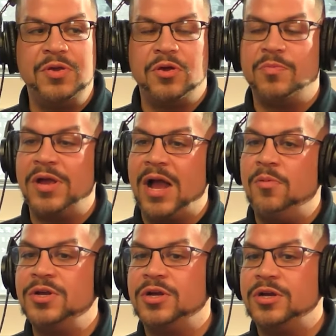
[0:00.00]
we go to break, I
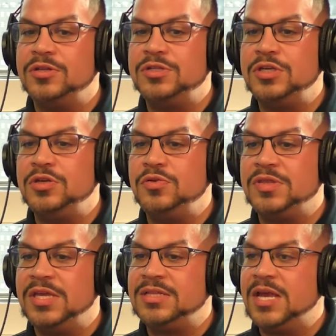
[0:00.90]
wonder, do you
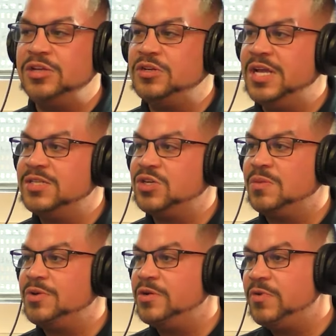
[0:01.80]
think that your days are
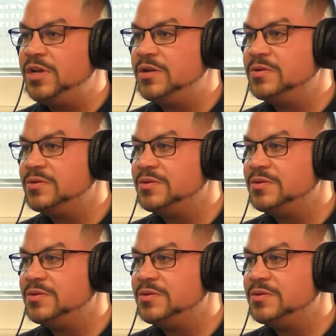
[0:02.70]
numbered in radio?